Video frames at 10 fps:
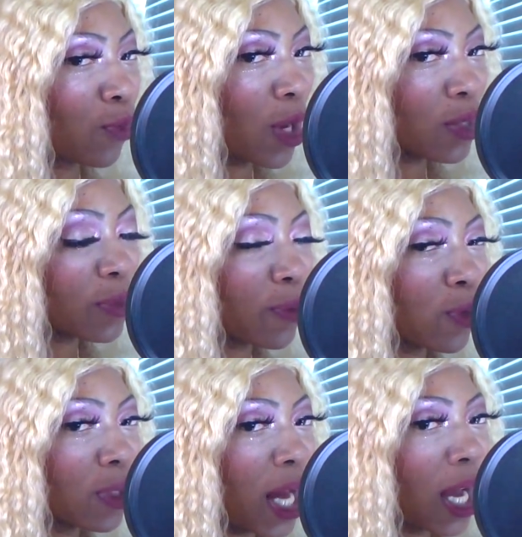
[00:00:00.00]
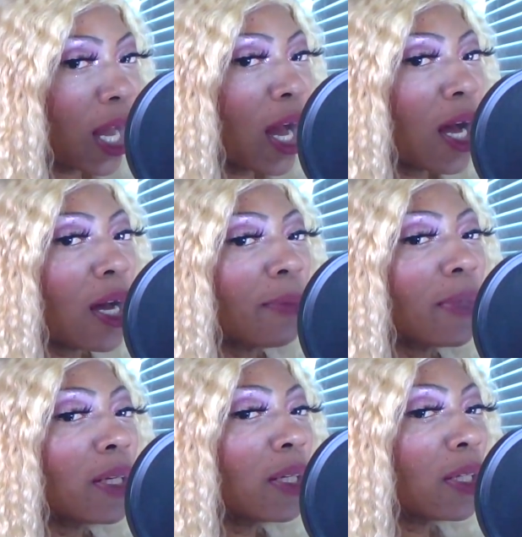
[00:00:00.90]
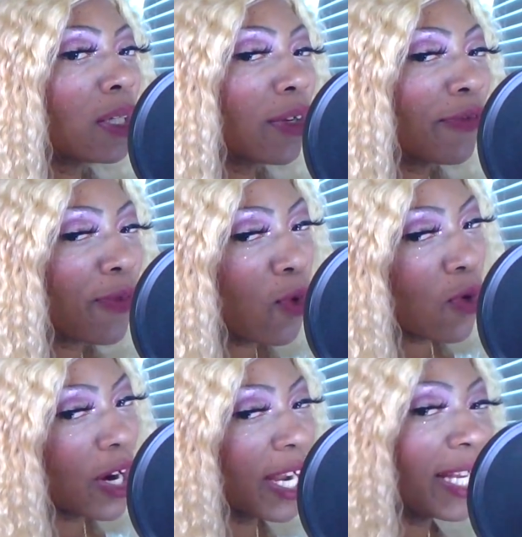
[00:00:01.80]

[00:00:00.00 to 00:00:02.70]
laurelsmoon.com, for